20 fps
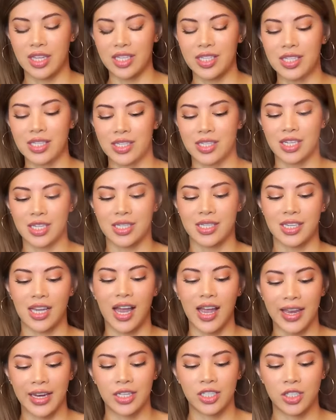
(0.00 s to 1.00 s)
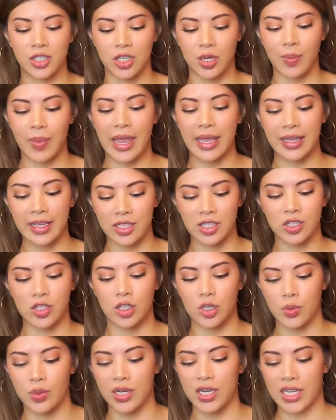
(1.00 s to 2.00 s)
This is designed to make it
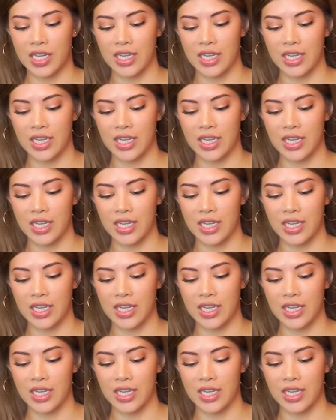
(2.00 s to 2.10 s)
so you can